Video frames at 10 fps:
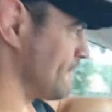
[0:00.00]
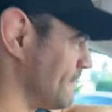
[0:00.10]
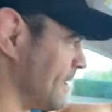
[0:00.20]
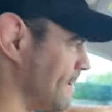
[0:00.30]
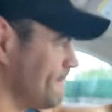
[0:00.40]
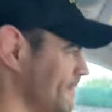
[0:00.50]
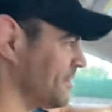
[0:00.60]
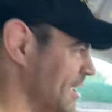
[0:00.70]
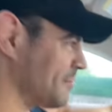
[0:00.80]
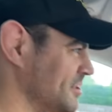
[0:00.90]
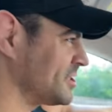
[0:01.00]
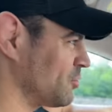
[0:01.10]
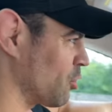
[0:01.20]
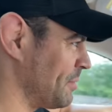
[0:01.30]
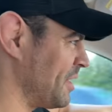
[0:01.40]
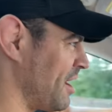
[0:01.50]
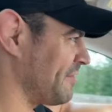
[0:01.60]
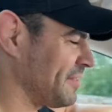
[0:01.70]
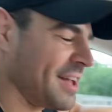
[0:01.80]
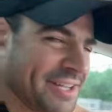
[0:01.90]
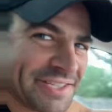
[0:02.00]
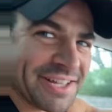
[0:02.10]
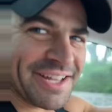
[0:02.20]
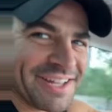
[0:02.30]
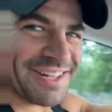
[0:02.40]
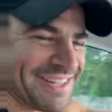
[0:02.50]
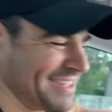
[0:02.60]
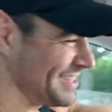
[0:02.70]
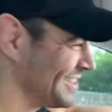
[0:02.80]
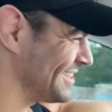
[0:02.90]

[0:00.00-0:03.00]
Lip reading: Yeah. You kept storming off last night. Yeah.